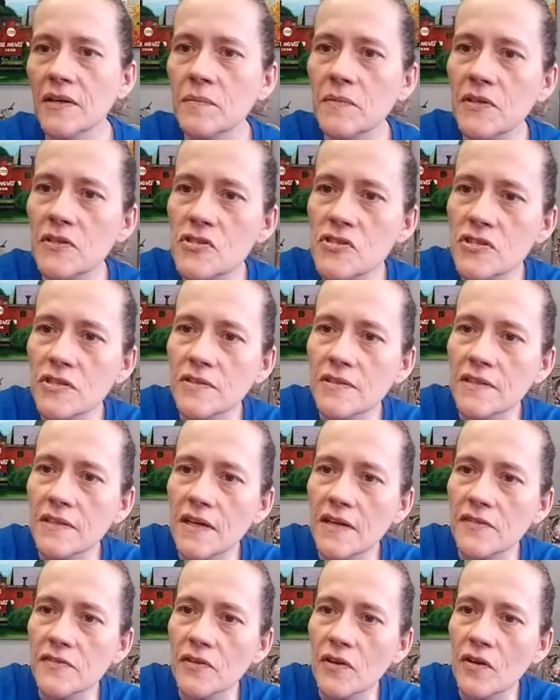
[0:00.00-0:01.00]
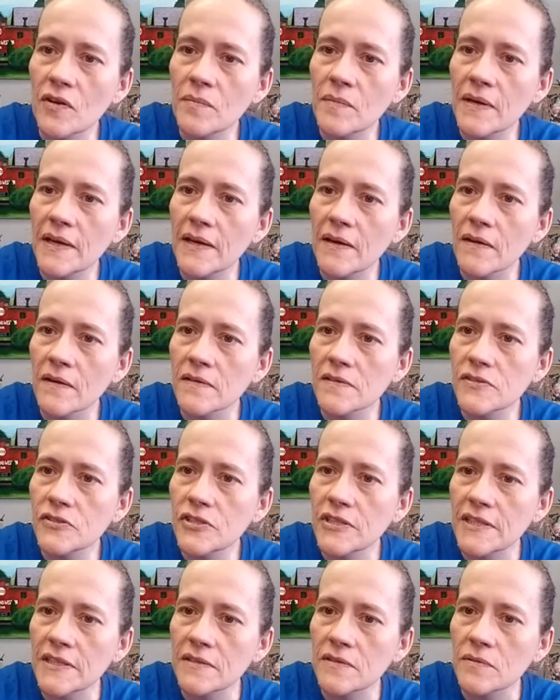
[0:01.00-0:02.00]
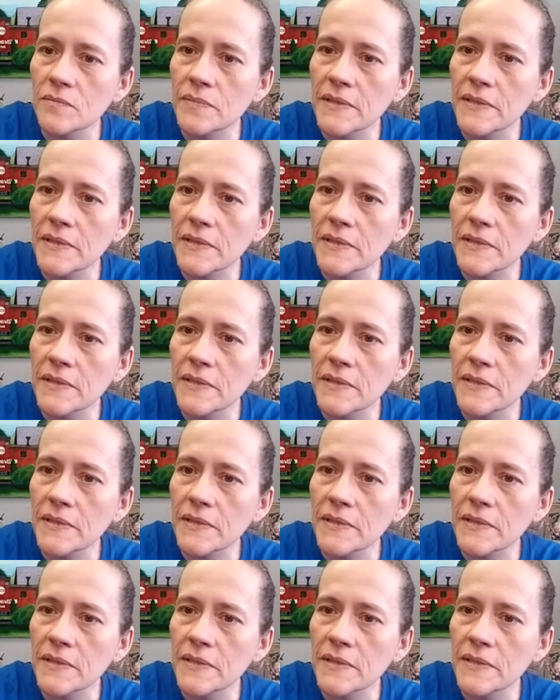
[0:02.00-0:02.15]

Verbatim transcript: I'm going to show you guys all my art channel